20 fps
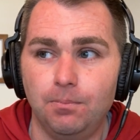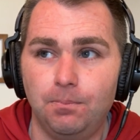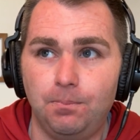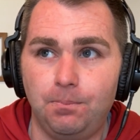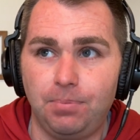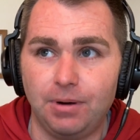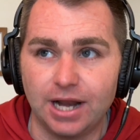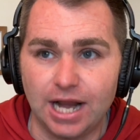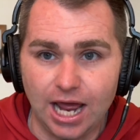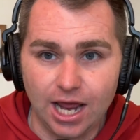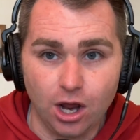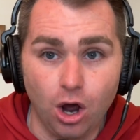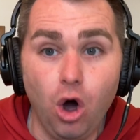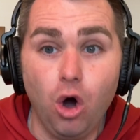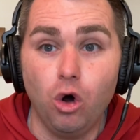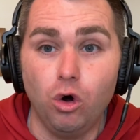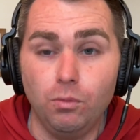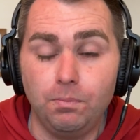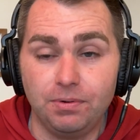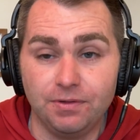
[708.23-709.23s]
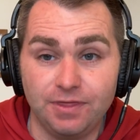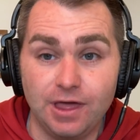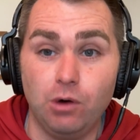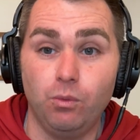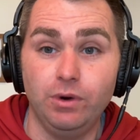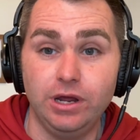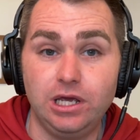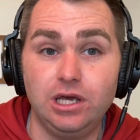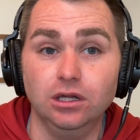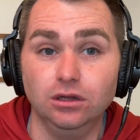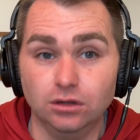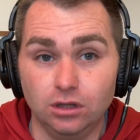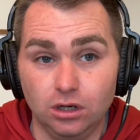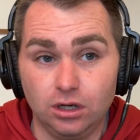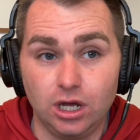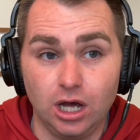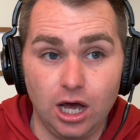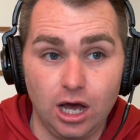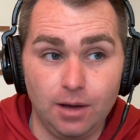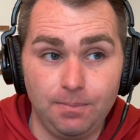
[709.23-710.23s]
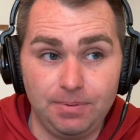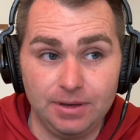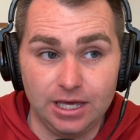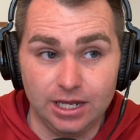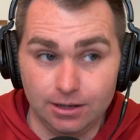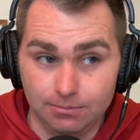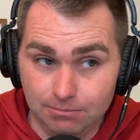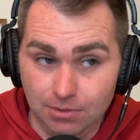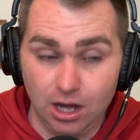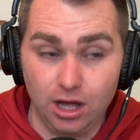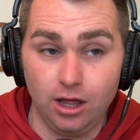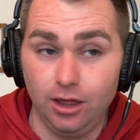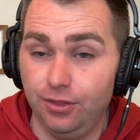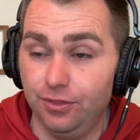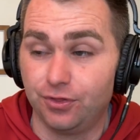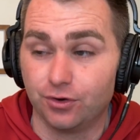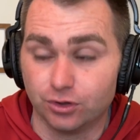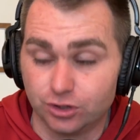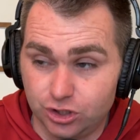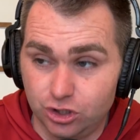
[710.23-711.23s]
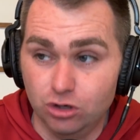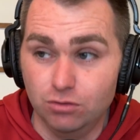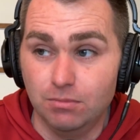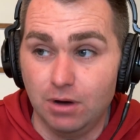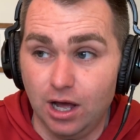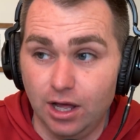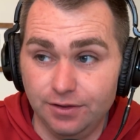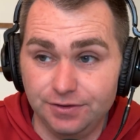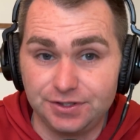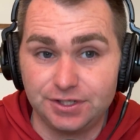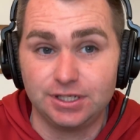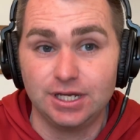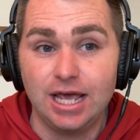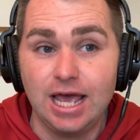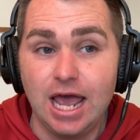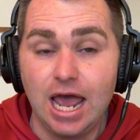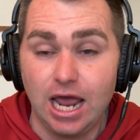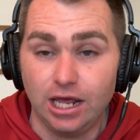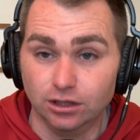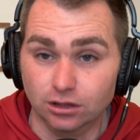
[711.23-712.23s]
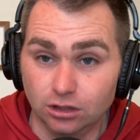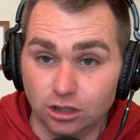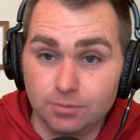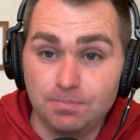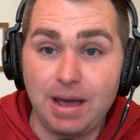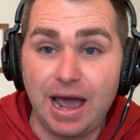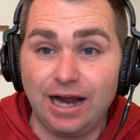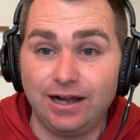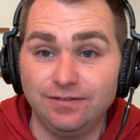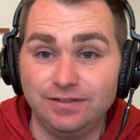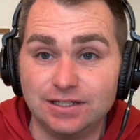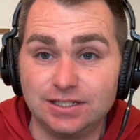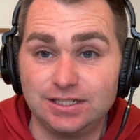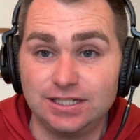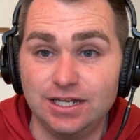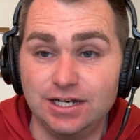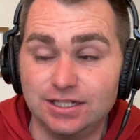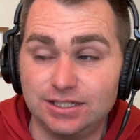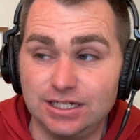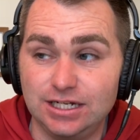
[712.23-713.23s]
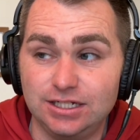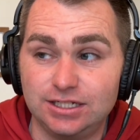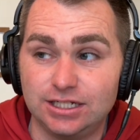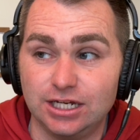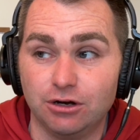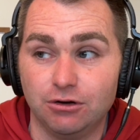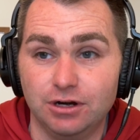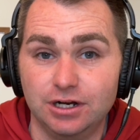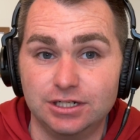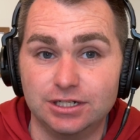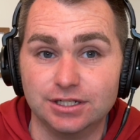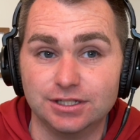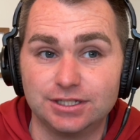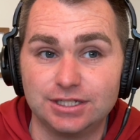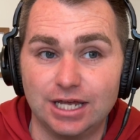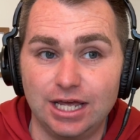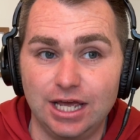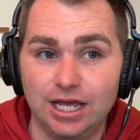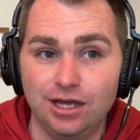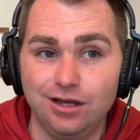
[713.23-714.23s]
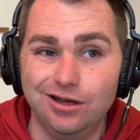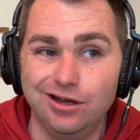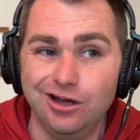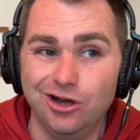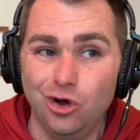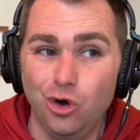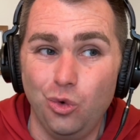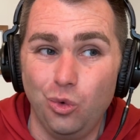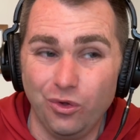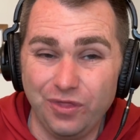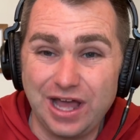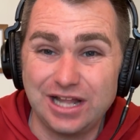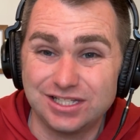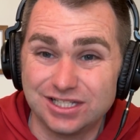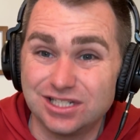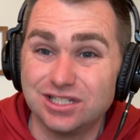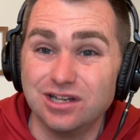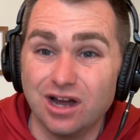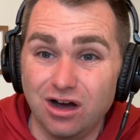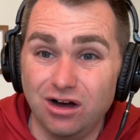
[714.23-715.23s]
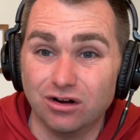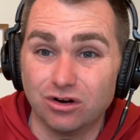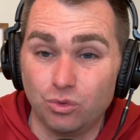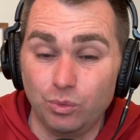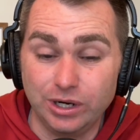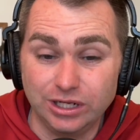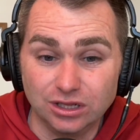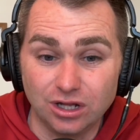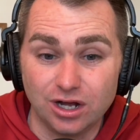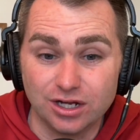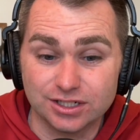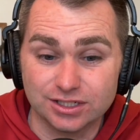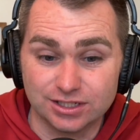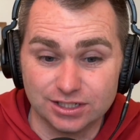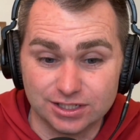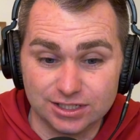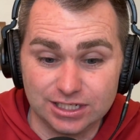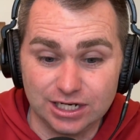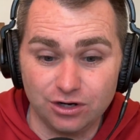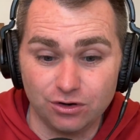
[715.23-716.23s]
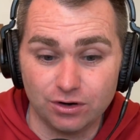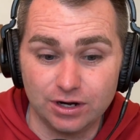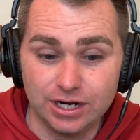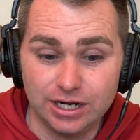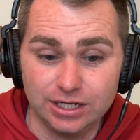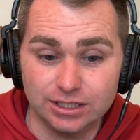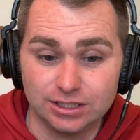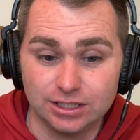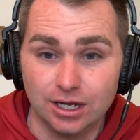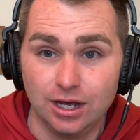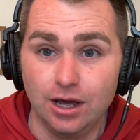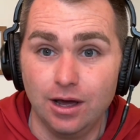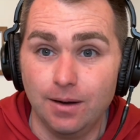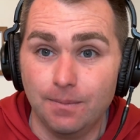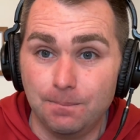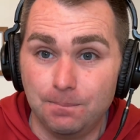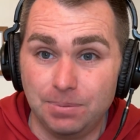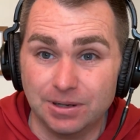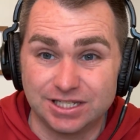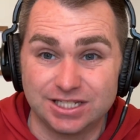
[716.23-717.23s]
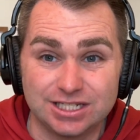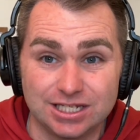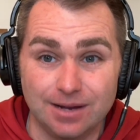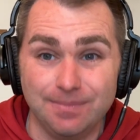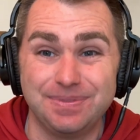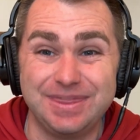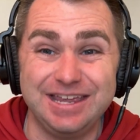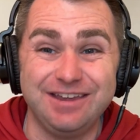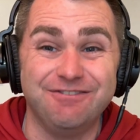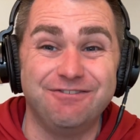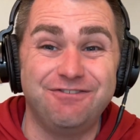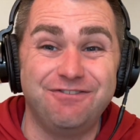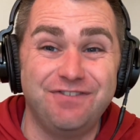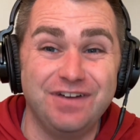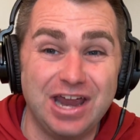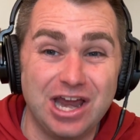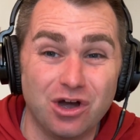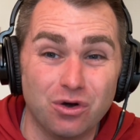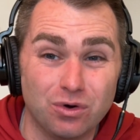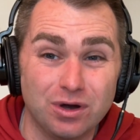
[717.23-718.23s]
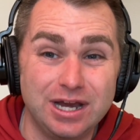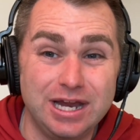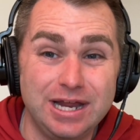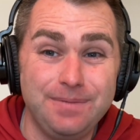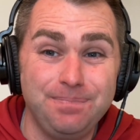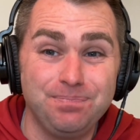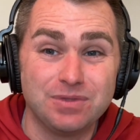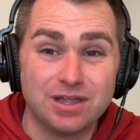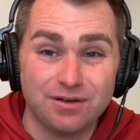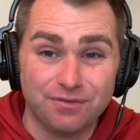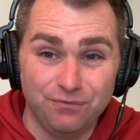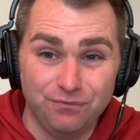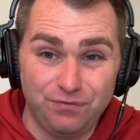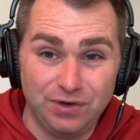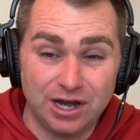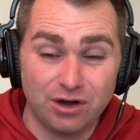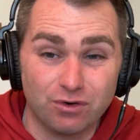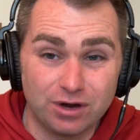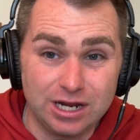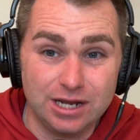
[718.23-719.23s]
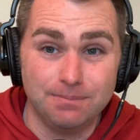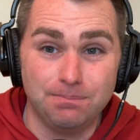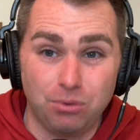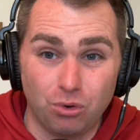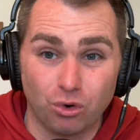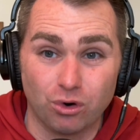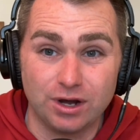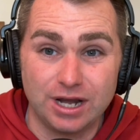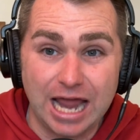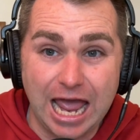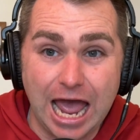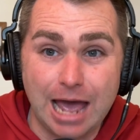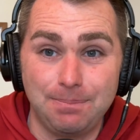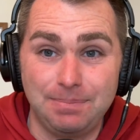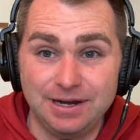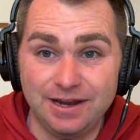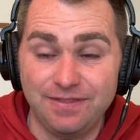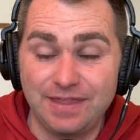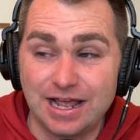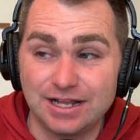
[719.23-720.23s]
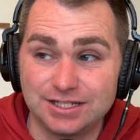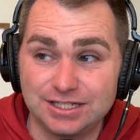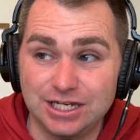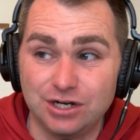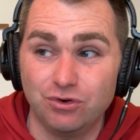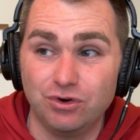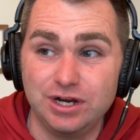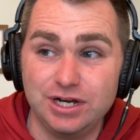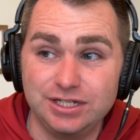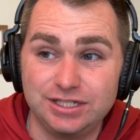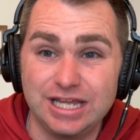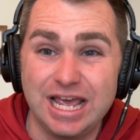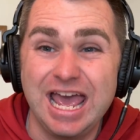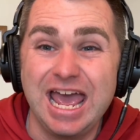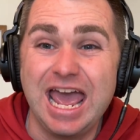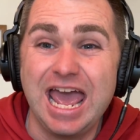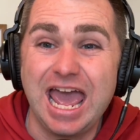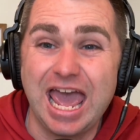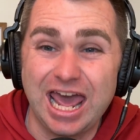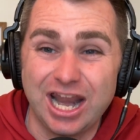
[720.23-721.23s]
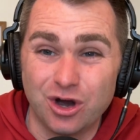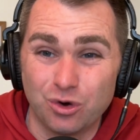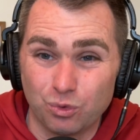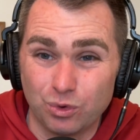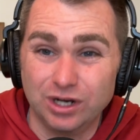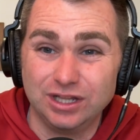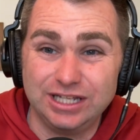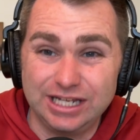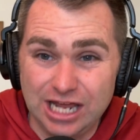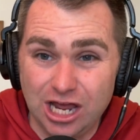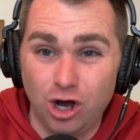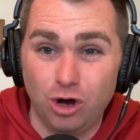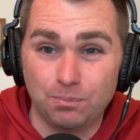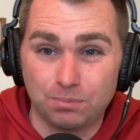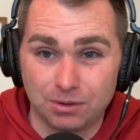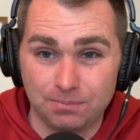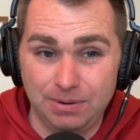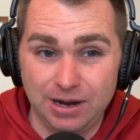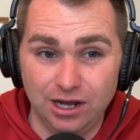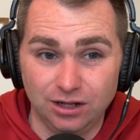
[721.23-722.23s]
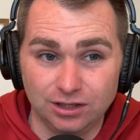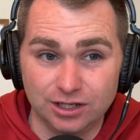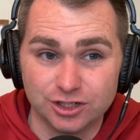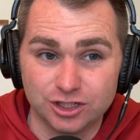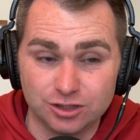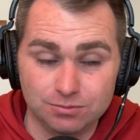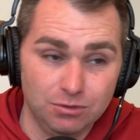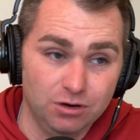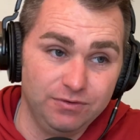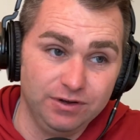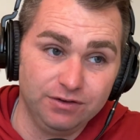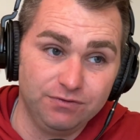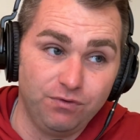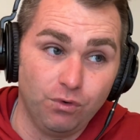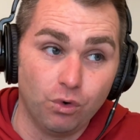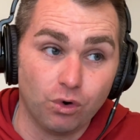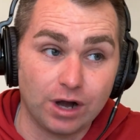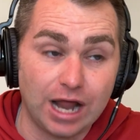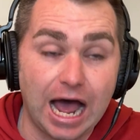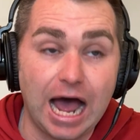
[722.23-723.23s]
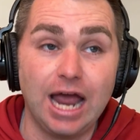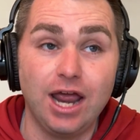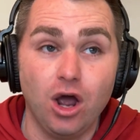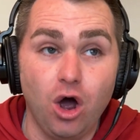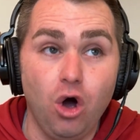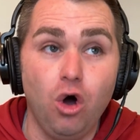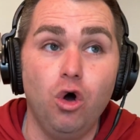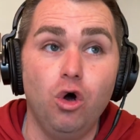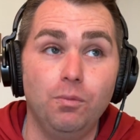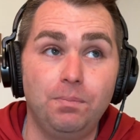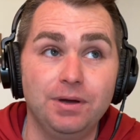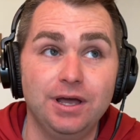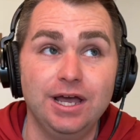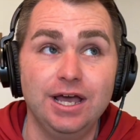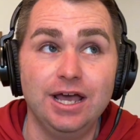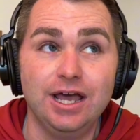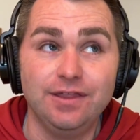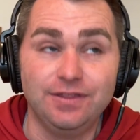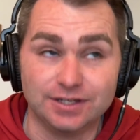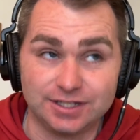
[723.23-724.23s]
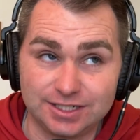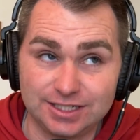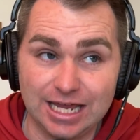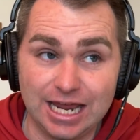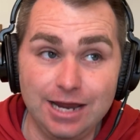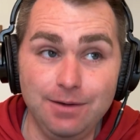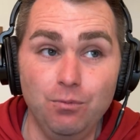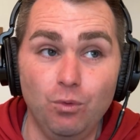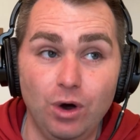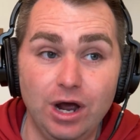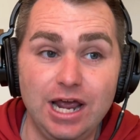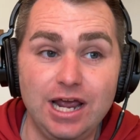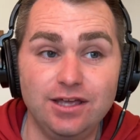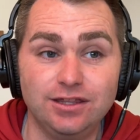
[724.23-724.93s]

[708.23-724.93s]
But I hope that we can look up in a month or 2 months and look back at this Tennessee series and say, well, that stunk. We lost the series, but something very, very important happened in that series, and it really helped propel us moving forward. I hope the same way